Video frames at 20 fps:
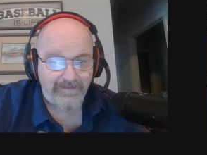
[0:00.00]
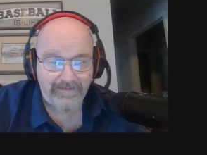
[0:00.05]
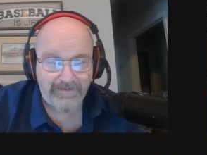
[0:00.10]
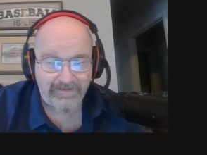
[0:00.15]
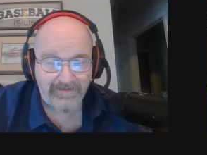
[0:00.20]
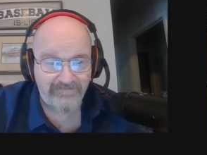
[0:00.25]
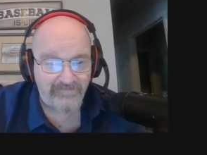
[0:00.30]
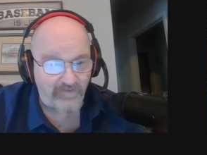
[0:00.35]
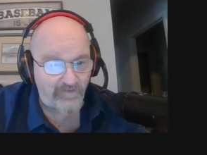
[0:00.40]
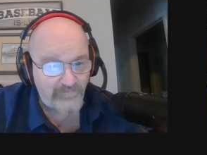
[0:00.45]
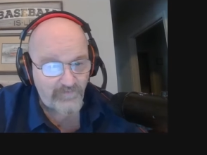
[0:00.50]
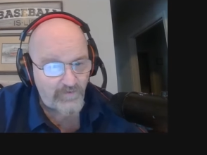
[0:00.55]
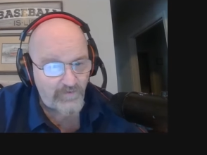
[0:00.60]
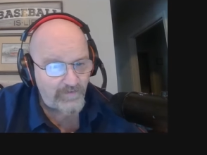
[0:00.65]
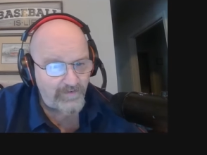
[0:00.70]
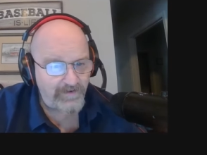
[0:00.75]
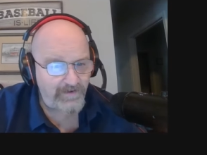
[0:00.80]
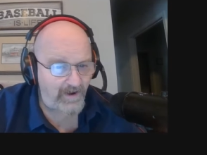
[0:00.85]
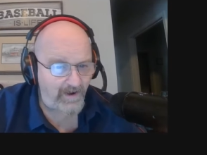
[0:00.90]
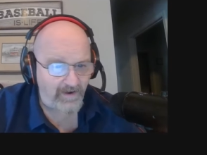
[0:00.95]
So if you're
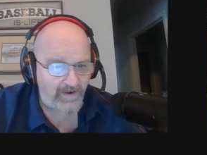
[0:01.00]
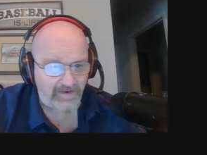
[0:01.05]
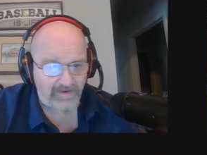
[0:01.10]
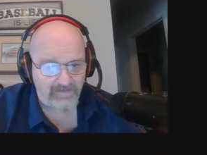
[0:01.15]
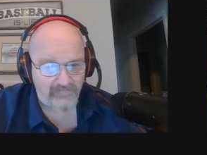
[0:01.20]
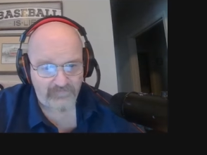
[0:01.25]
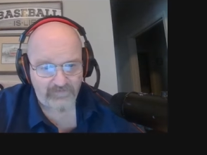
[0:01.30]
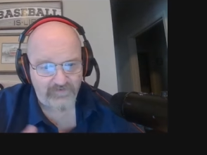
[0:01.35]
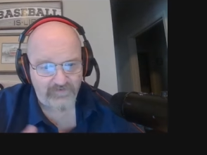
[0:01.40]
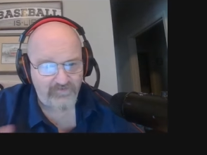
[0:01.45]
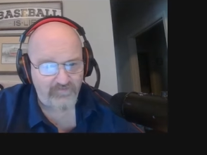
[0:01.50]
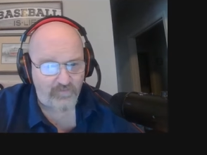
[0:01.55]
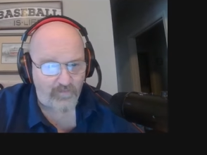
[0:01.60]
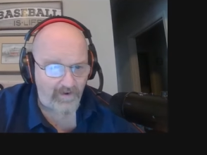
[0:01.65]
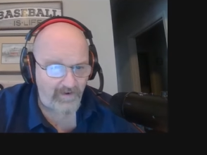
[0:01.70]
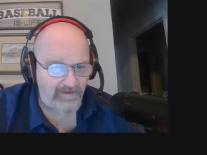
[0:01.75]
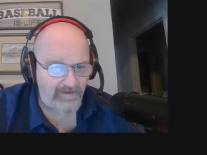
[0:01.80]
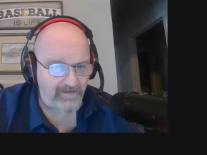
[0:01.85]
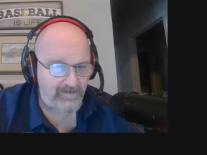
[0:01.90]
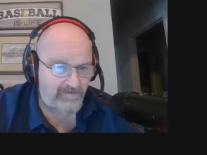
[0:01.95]
young and if you're
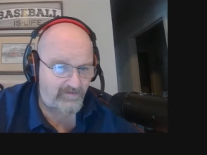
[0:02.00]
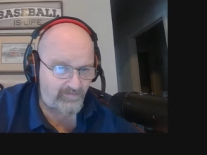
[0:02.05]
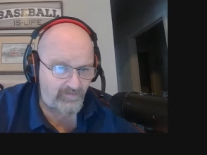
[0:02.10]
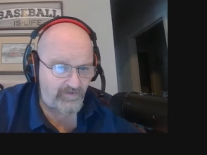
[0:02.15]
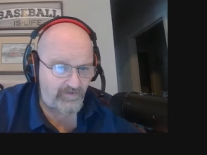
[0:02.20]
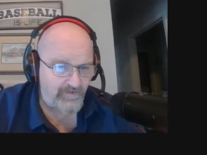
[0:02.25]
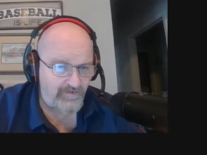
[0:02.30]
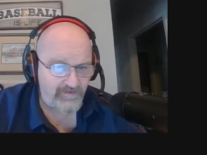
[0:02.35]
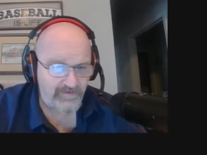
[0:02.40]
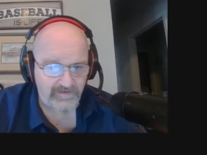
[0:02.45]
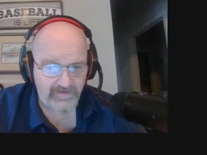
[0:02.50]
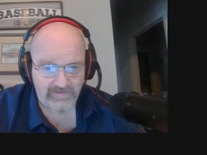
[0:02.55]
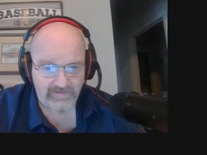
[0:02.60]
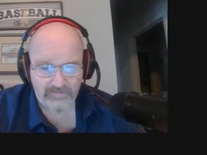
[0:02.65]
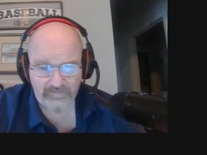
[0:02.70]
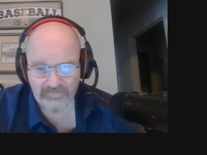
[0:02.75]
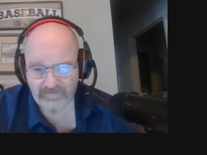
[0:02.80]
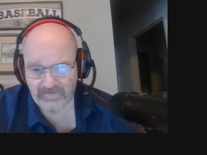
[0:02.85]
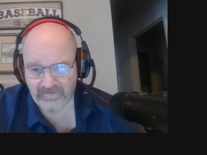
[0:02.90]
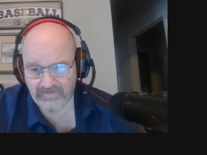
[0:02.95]
20 and 30 and you
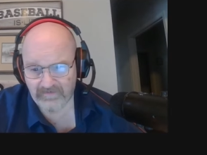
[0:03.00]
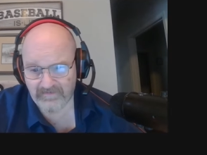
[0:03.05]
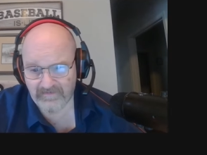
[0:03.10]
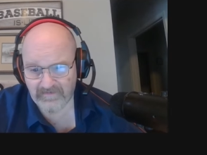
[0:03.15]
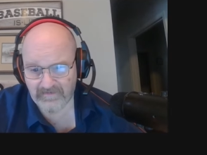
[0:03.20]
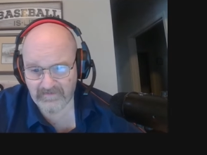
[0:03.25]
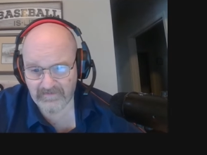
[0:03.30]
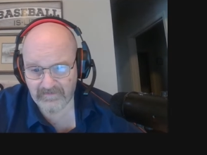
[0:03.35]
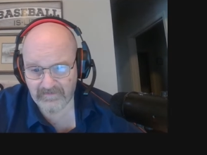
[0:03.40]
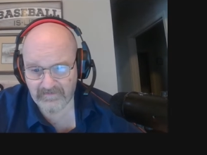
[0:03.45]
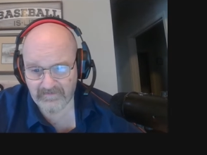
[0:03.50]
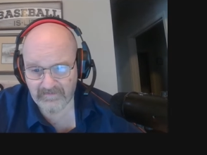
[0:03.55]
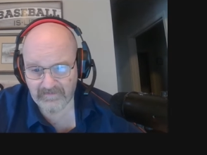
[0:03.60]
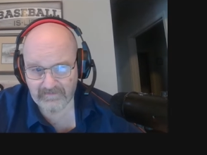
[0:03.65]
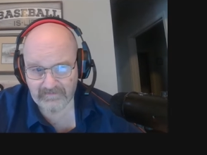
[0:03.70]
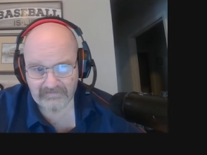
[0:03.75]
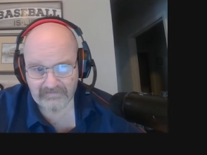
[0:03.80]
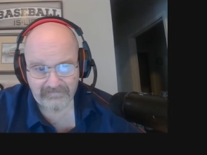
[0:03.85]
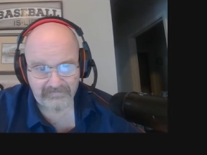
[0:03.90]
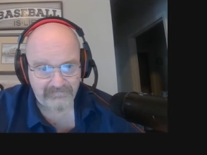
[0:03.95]
think that, you know,